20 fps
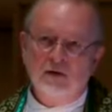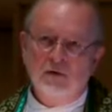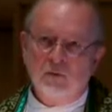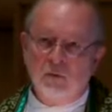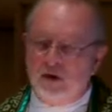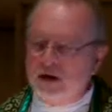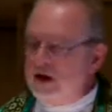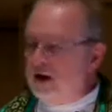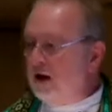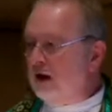
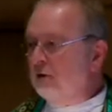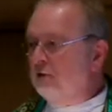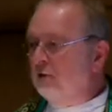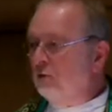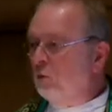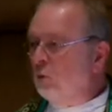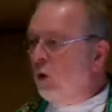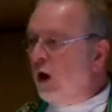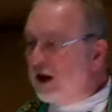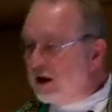We are
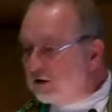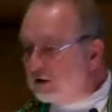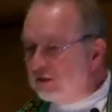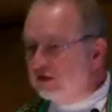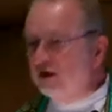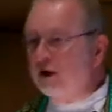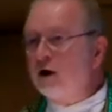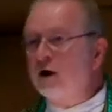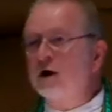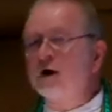the one
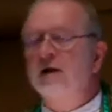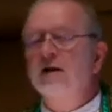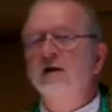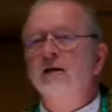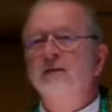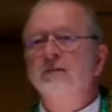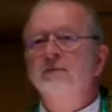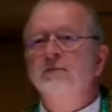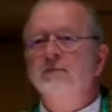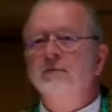third
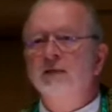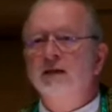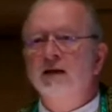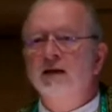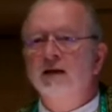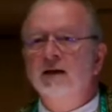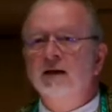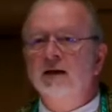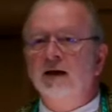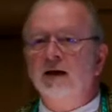
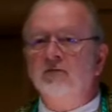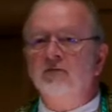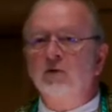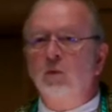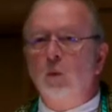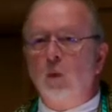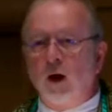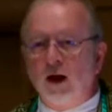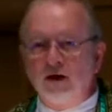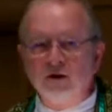of
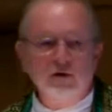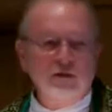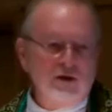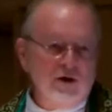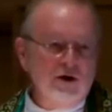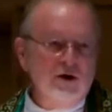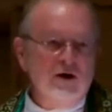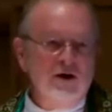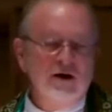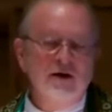the one
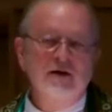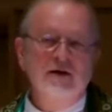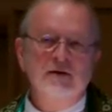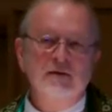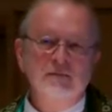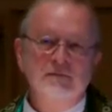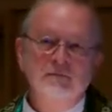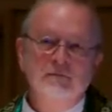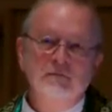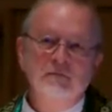
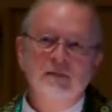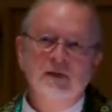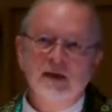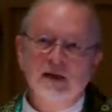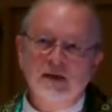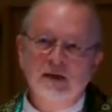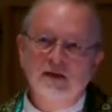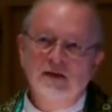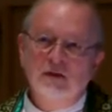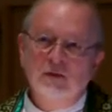third.
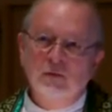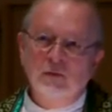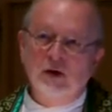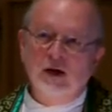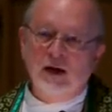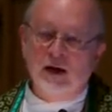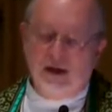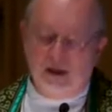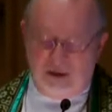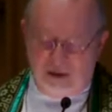
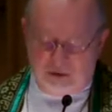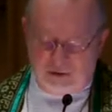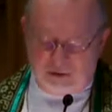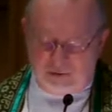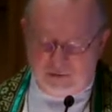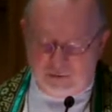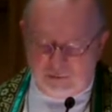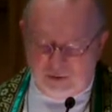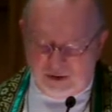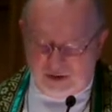We
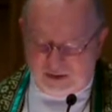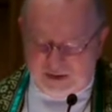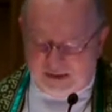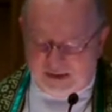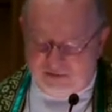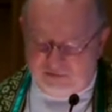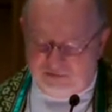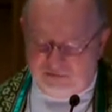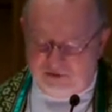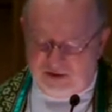who
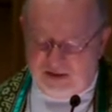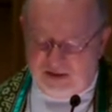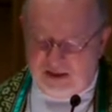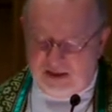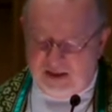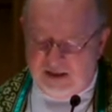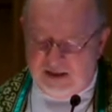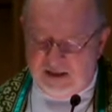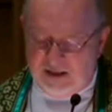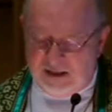believe
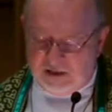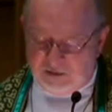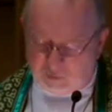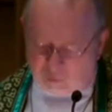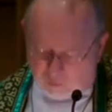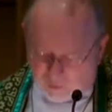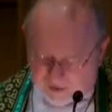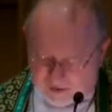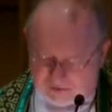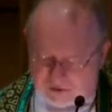in the
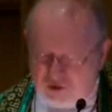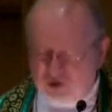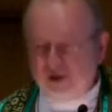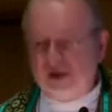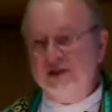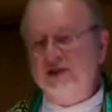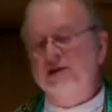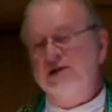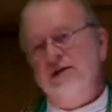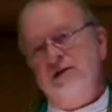real
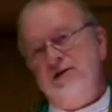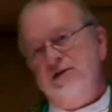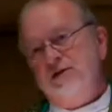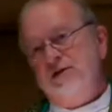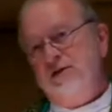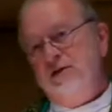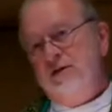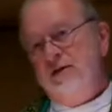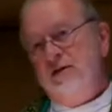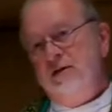
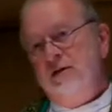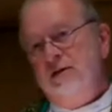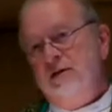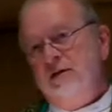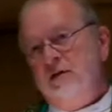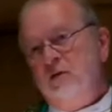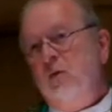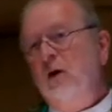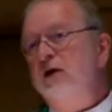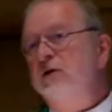Jesus
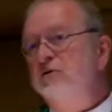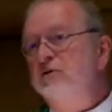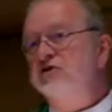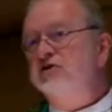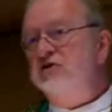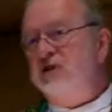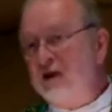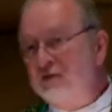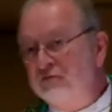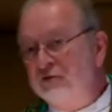the one who
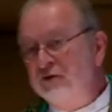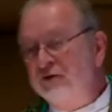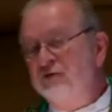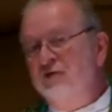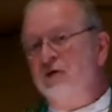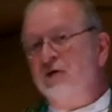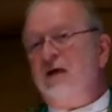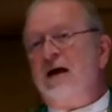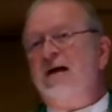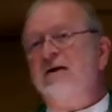suffered
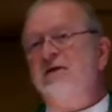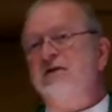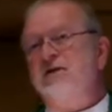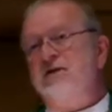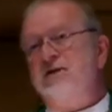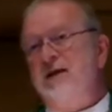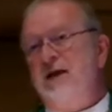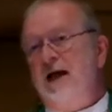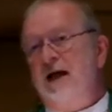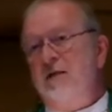for
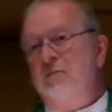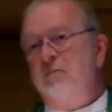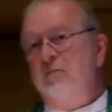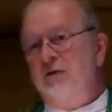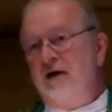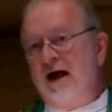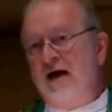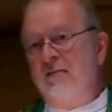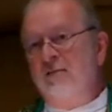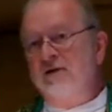us and
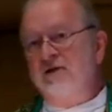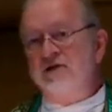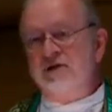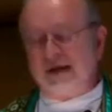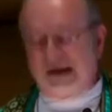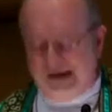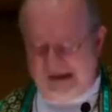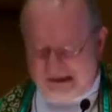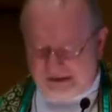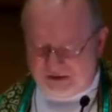promised
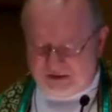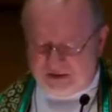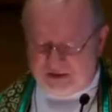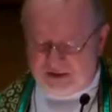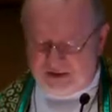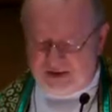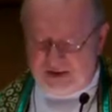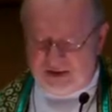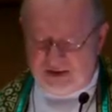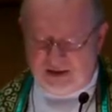
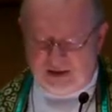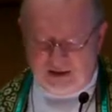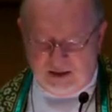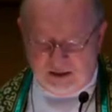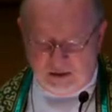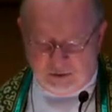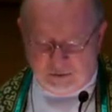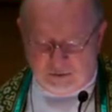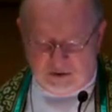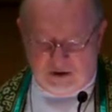us
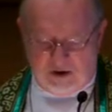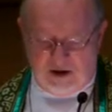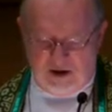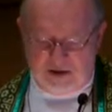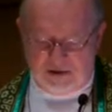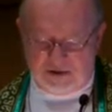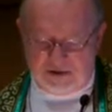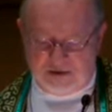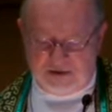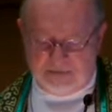a
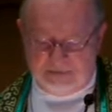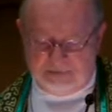cross.